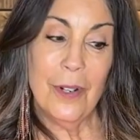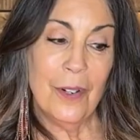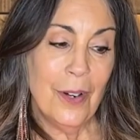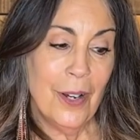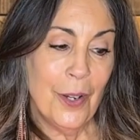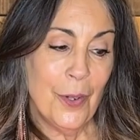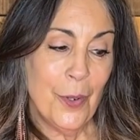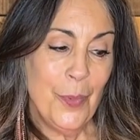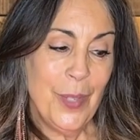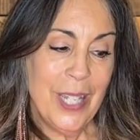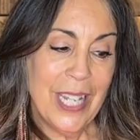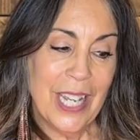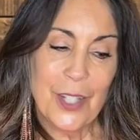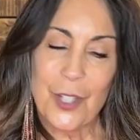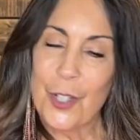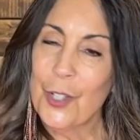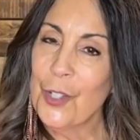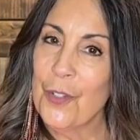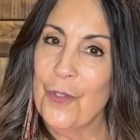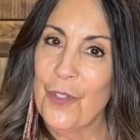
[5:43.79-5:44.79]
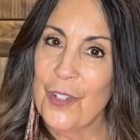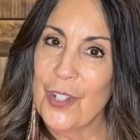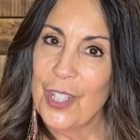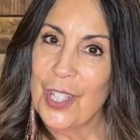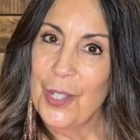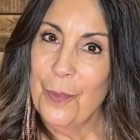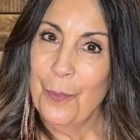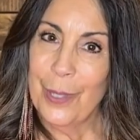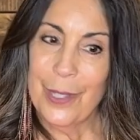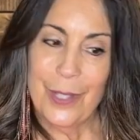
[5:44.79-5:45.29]
recommendations for the
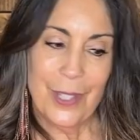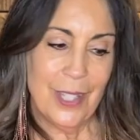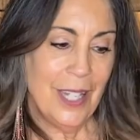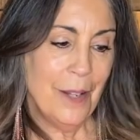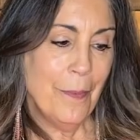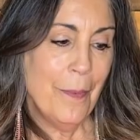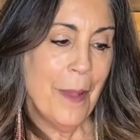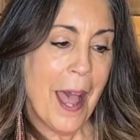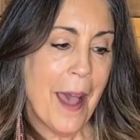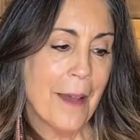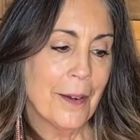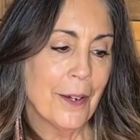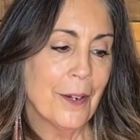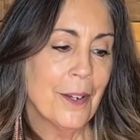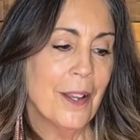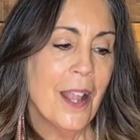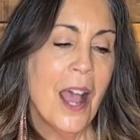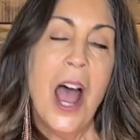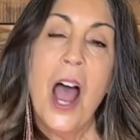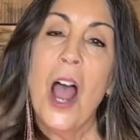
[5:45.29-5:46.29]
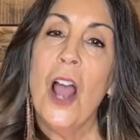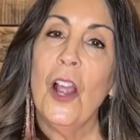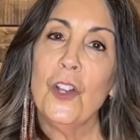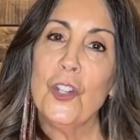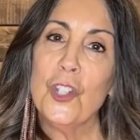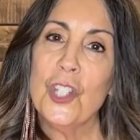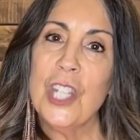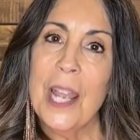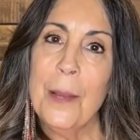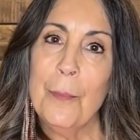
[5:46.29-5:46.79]
Simplicity pattern are
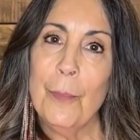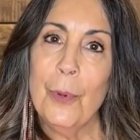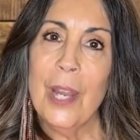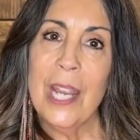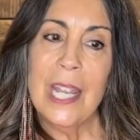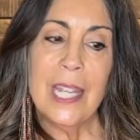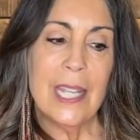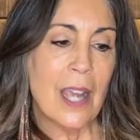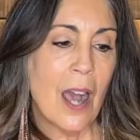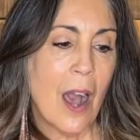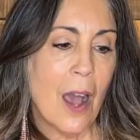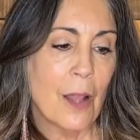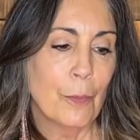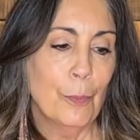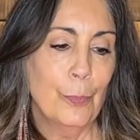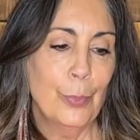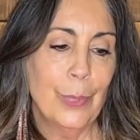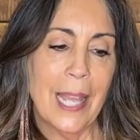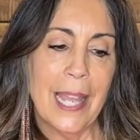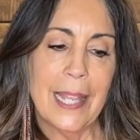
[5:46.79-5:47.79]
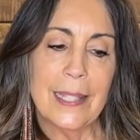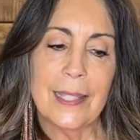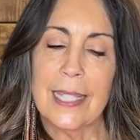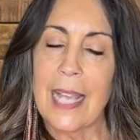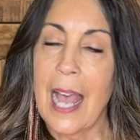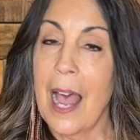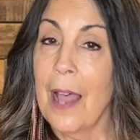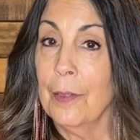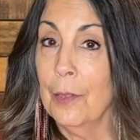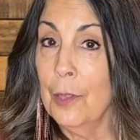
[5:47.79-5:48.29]
chambray, cotton blends,
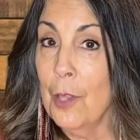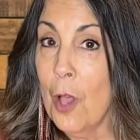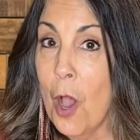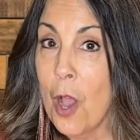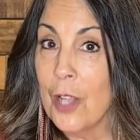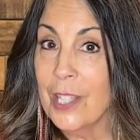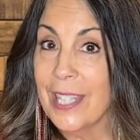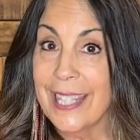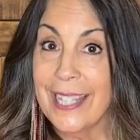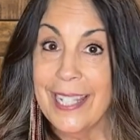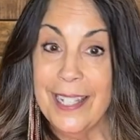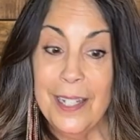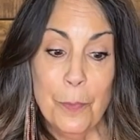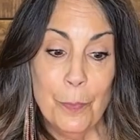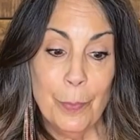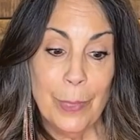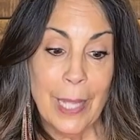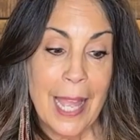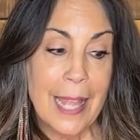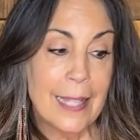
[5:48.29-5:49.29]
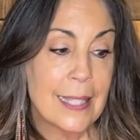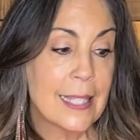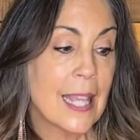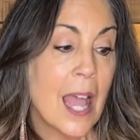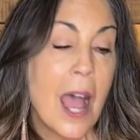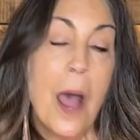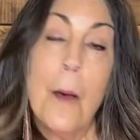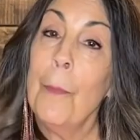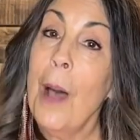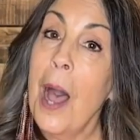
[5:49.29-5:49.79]
cotton lawns, linen blends,
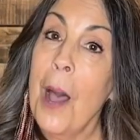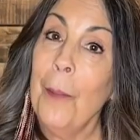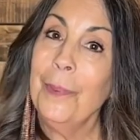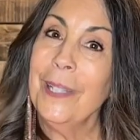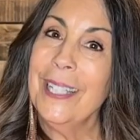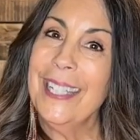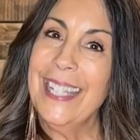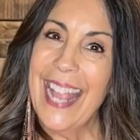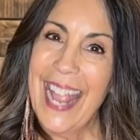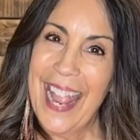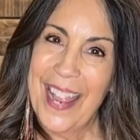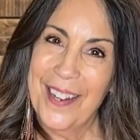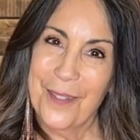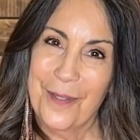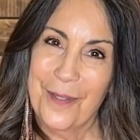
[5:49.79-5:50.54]
poplin, and